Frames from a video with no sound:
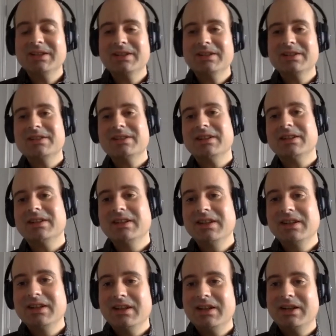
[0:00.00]
And uh,
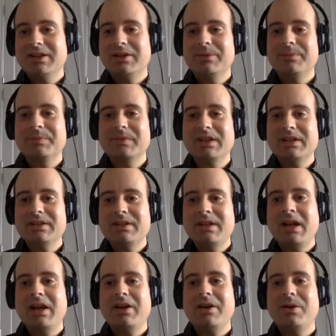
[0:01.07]
um,
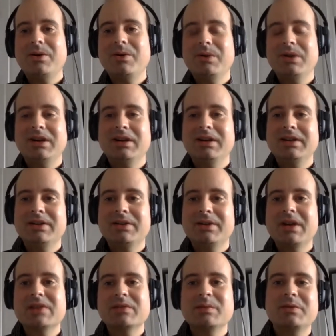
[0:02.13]
now, uh, you know,
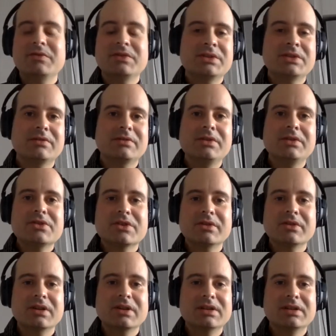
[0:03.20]
as we move into the
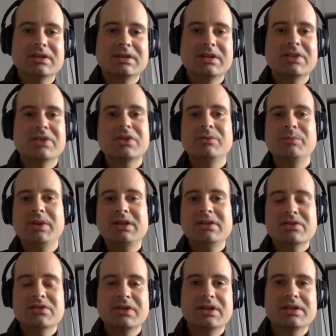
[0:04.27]
future, uh, digital Main
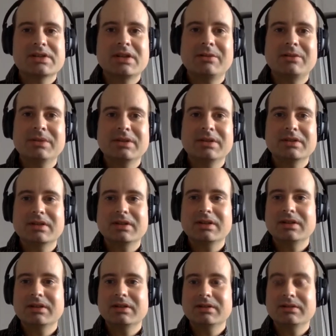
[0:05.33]
Street is helping, uh,